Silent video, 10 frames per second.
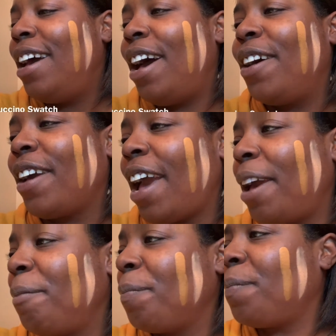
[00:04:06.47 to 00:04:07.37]

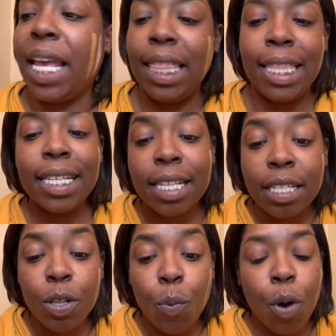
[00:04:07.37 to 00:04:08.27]
Okay, this
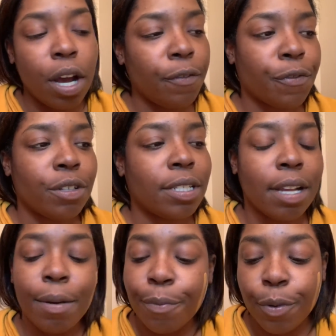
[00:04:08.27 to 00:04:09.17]
is the one, for
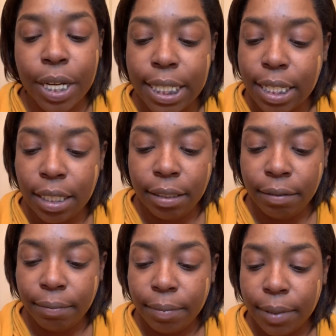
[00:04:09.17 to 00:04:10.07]
some reason,